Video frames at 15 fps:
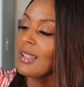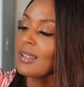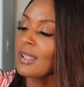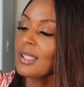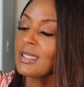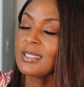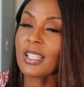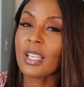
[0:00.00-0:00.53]

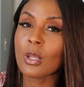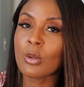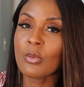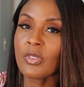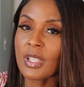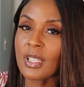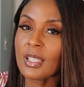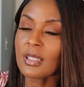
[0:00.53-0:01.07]
that it's
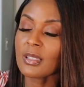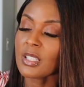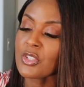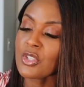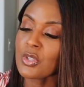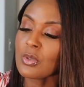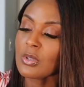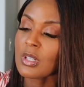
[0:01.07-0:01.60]
LV
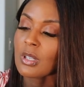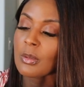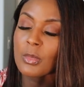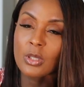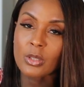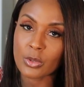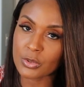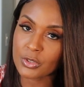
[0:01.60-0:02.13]
unless you come
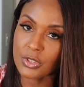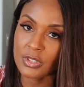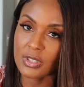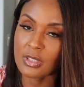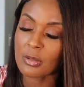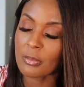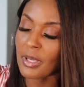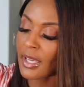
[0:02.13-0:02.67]
closer
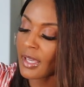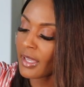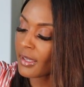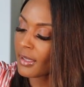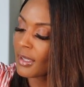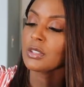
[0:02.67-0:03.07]
to the bag.